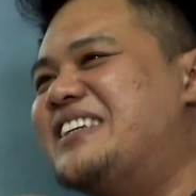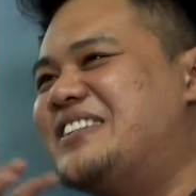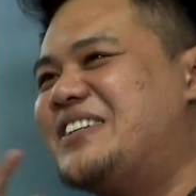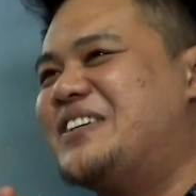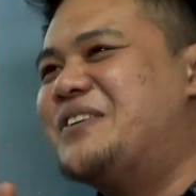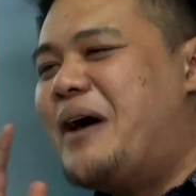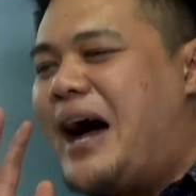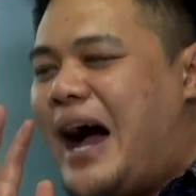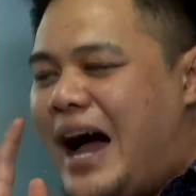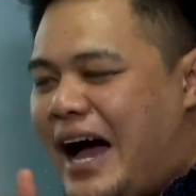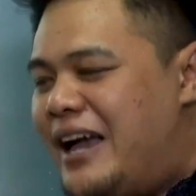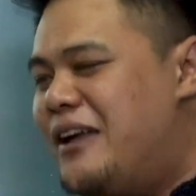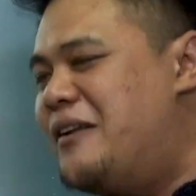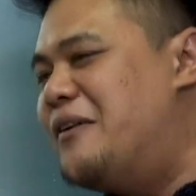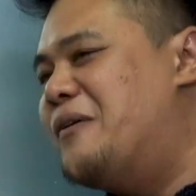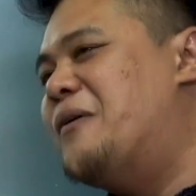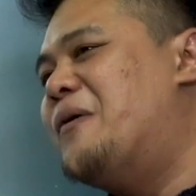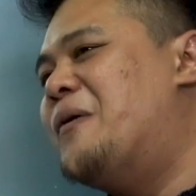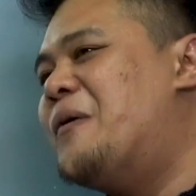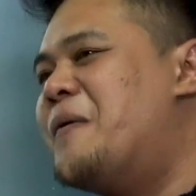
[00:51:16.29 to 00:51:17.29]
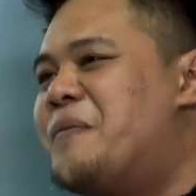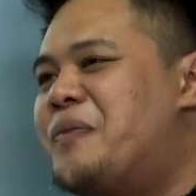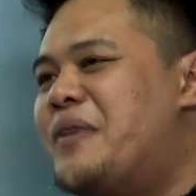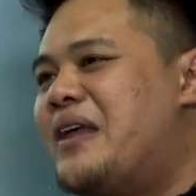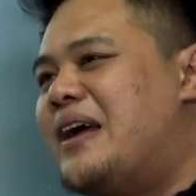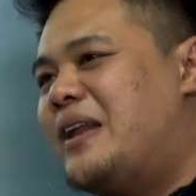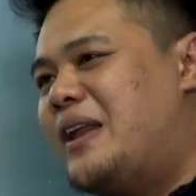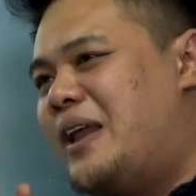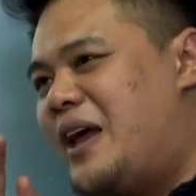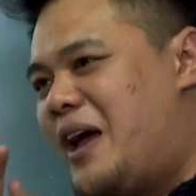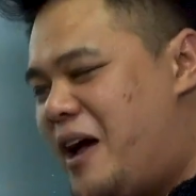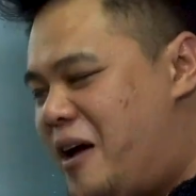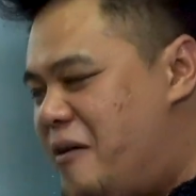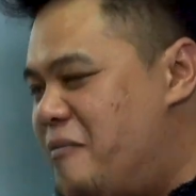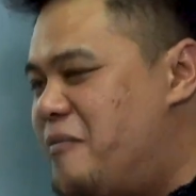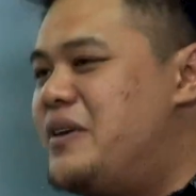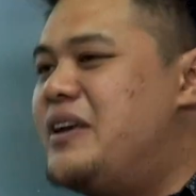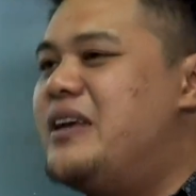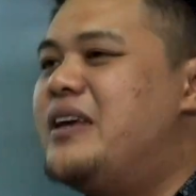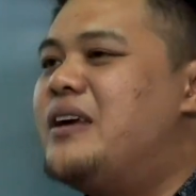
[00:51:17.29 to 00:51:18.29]
So, but I know they're
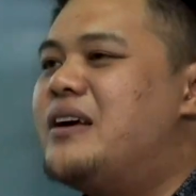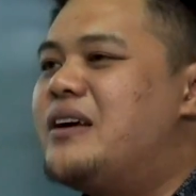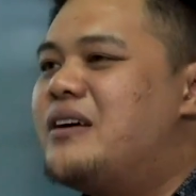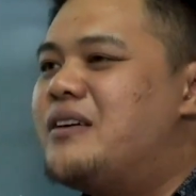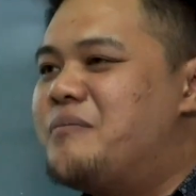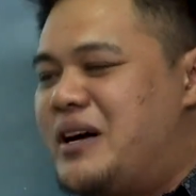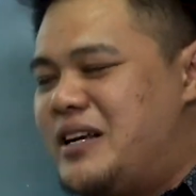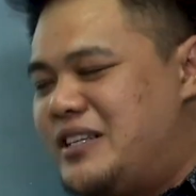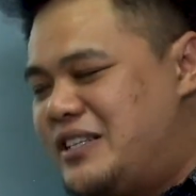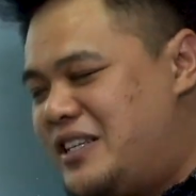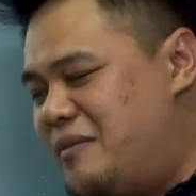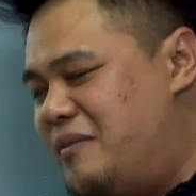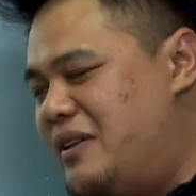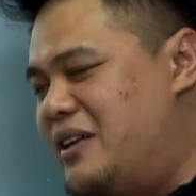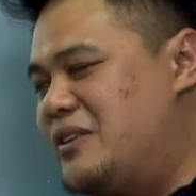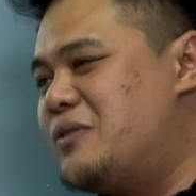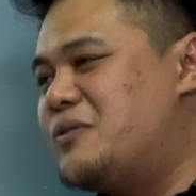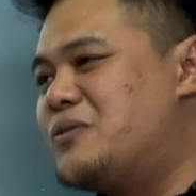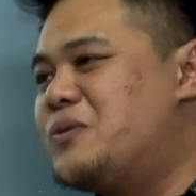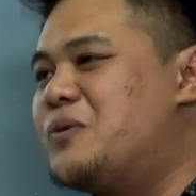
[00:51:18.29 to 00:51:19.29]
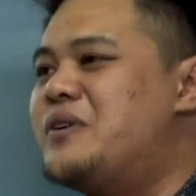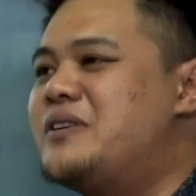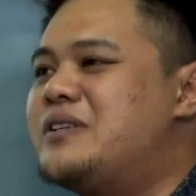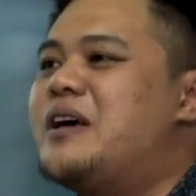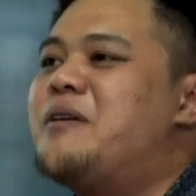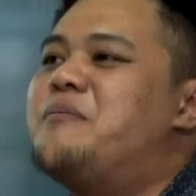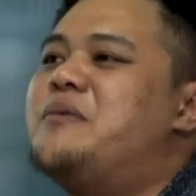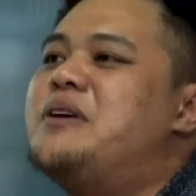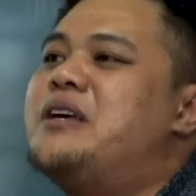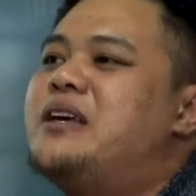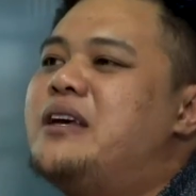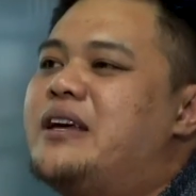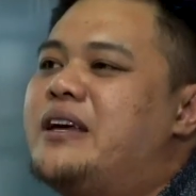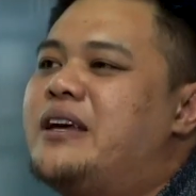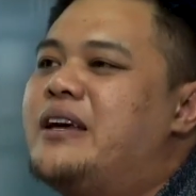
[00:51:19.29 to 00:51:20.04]
happy. My siblings also is happy.